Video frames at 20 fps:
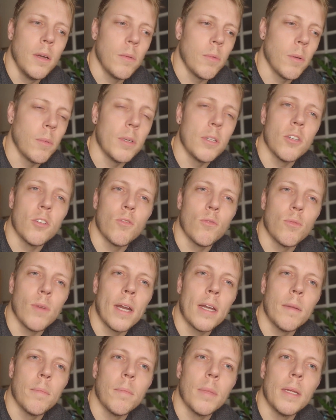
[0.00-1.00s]
probably just
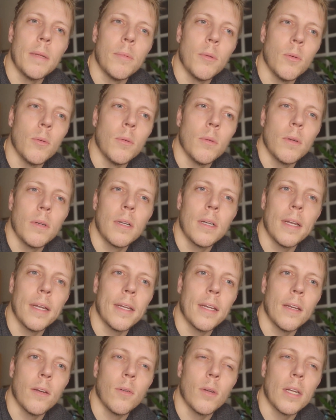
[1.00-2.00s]
random people
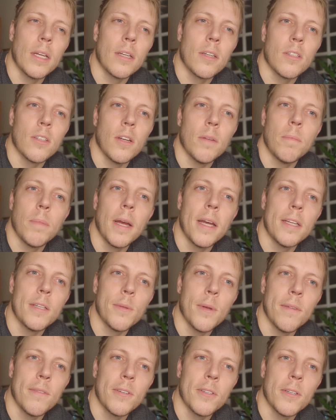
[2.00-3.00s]
clicking on it because I pay
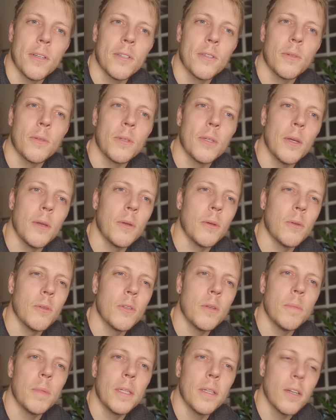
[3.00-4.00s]
to advertise on Google. So
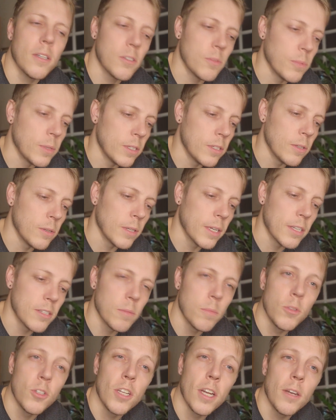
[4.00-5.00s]
it'd be nice if we do get
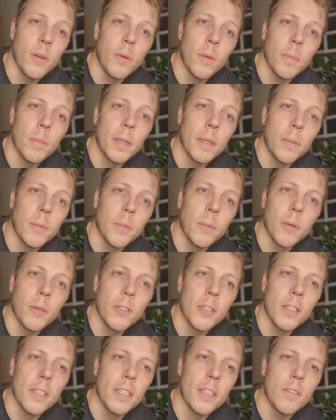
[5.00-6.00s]
some genuine people
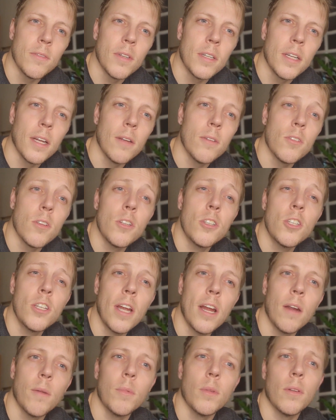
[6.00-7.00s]
watching these videos.
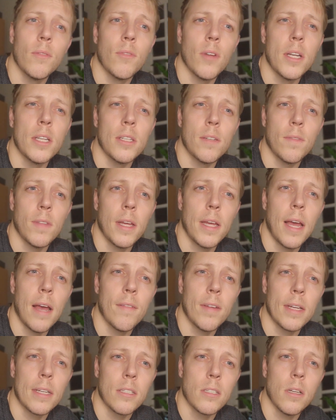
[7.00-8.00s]
Share it with your friends if they have
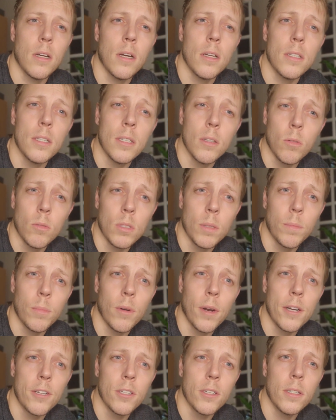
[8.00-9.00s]
anxiety or
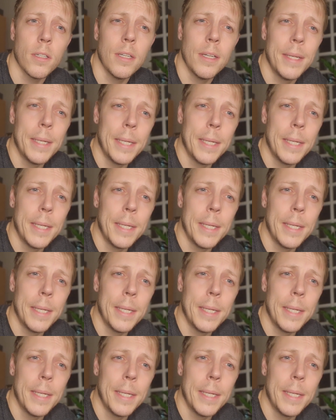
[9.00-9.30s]
depression.